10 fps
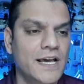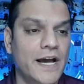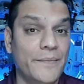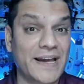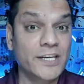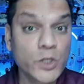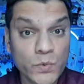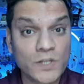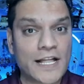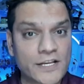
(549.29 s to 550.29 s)
um, and you
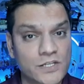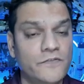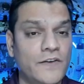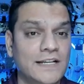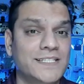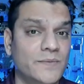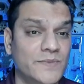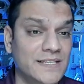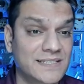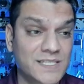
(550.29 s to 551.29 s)
will actually find
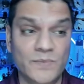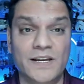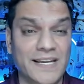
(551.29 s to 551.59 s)
something similar.